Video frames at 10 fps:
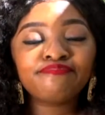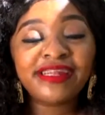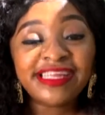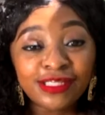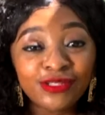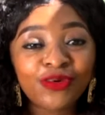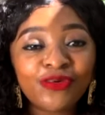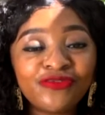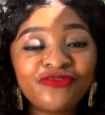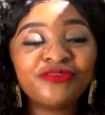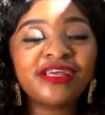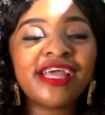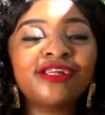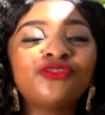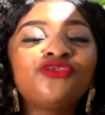please don't
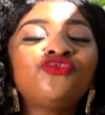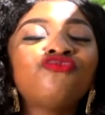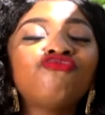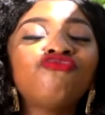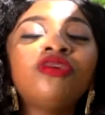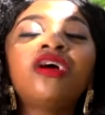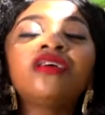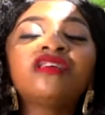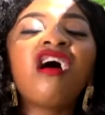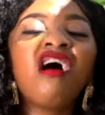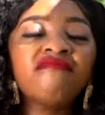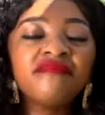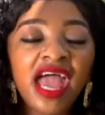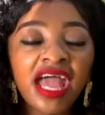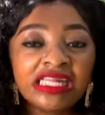forget to
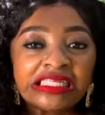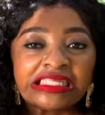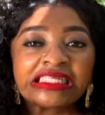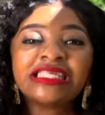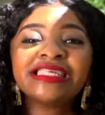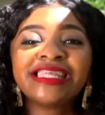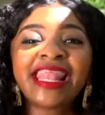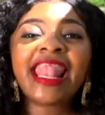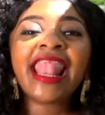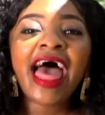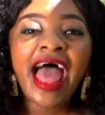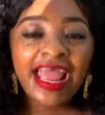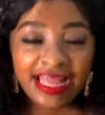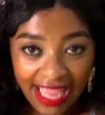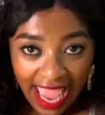comment,
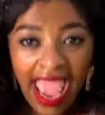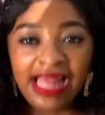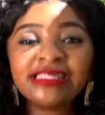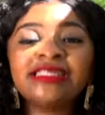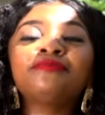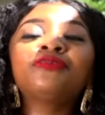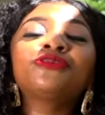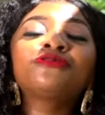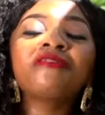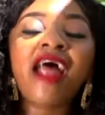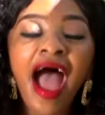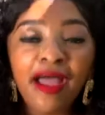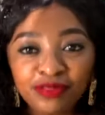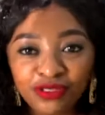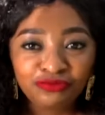like, and
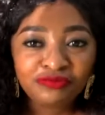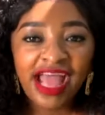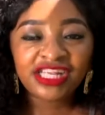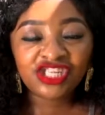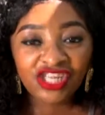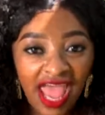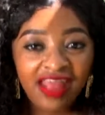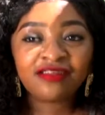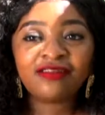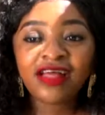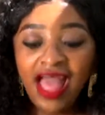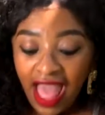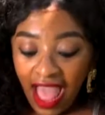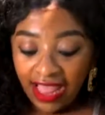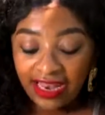subscribe to my channel.
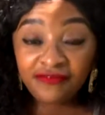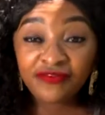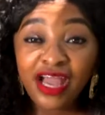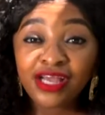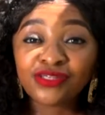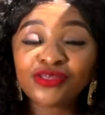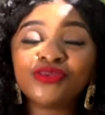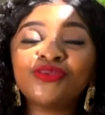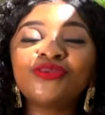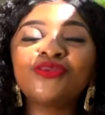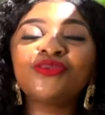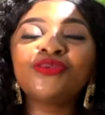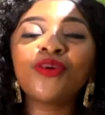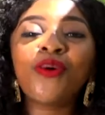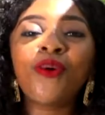I love you guys
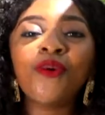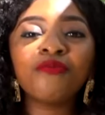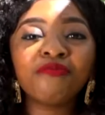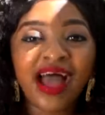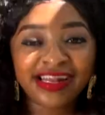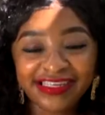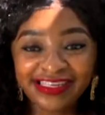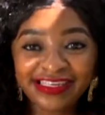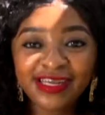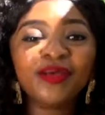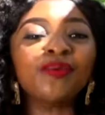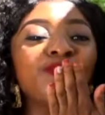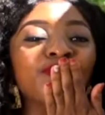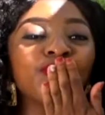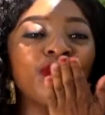so much.
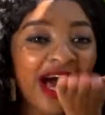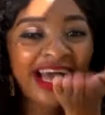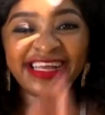Mwah.